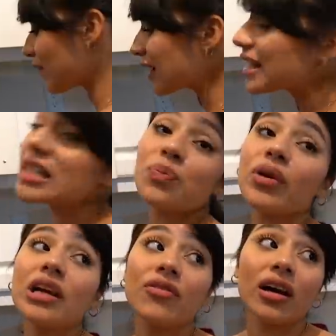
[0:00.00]
That tastes
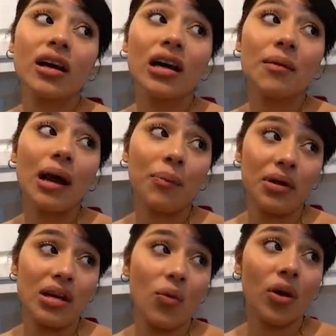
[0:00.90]
pretty good in my
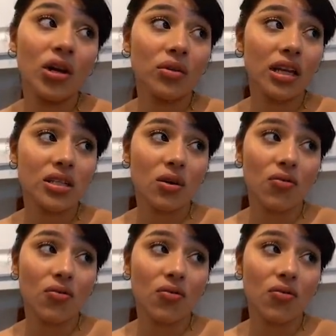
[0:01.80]
opinion. What do you think so